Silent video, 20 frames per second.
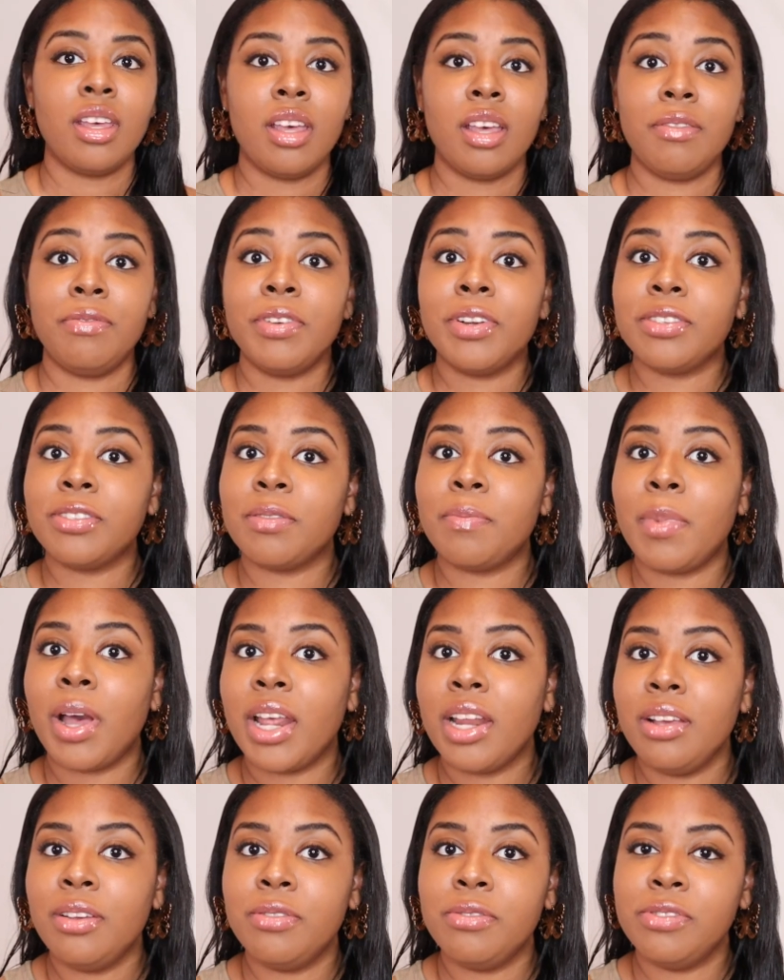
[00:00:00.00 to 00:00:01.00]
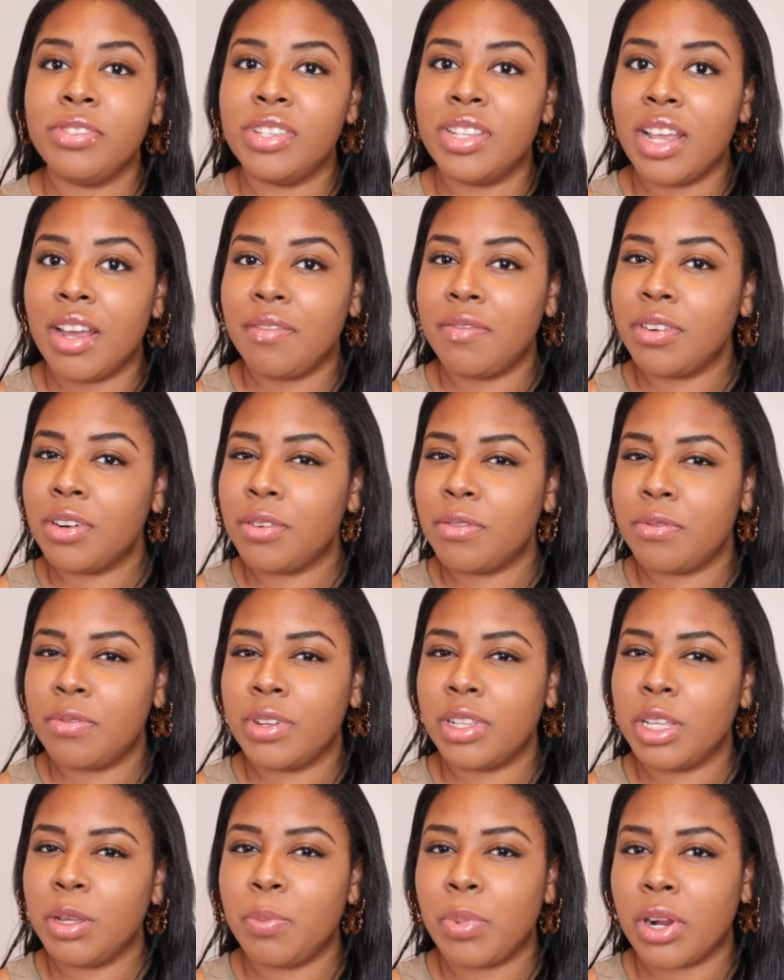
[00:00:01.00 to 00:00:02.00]
If you're somebody who's never
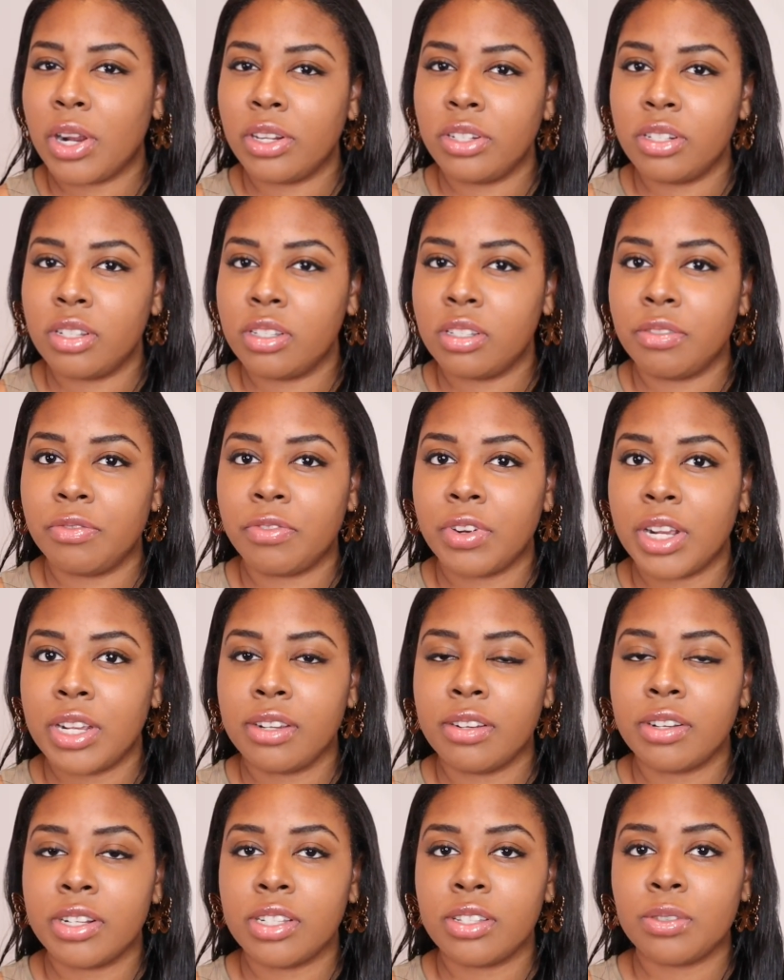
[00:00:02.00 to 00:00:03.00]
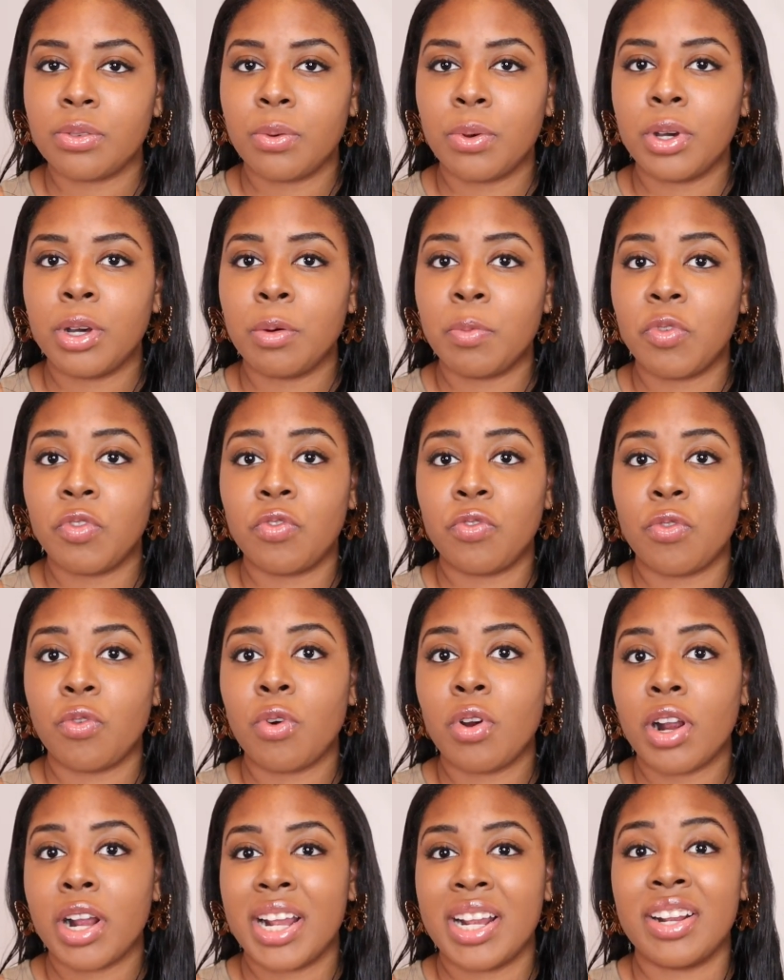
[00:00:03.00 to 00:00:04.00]
really purchased a fragrance oil
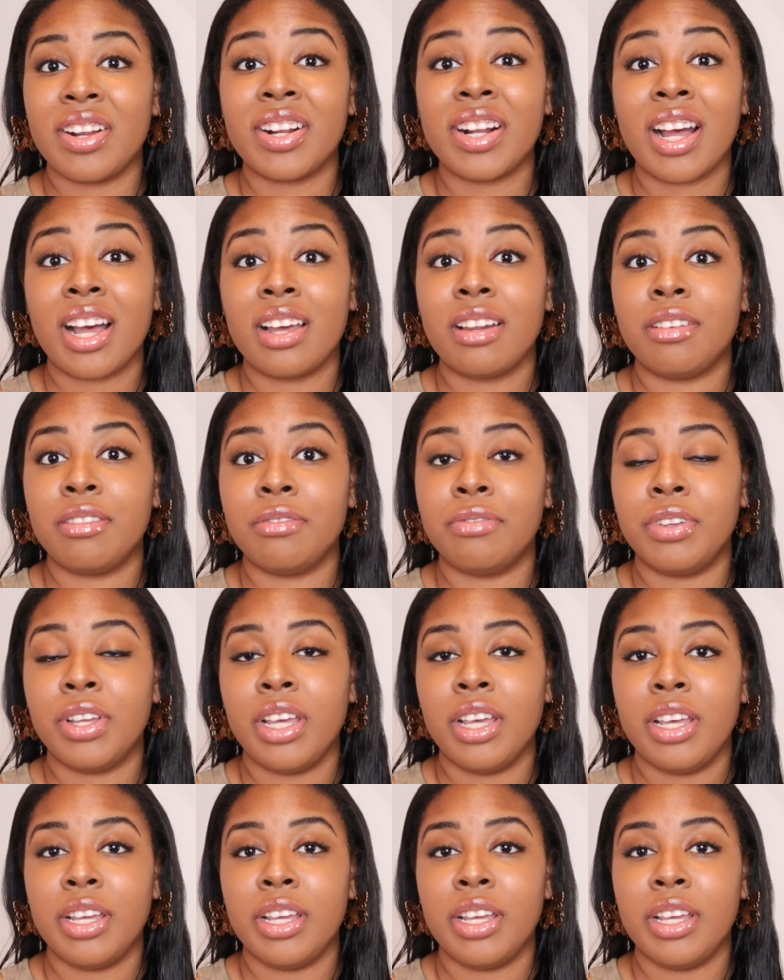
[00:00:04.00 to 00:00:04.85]
before and you're kind of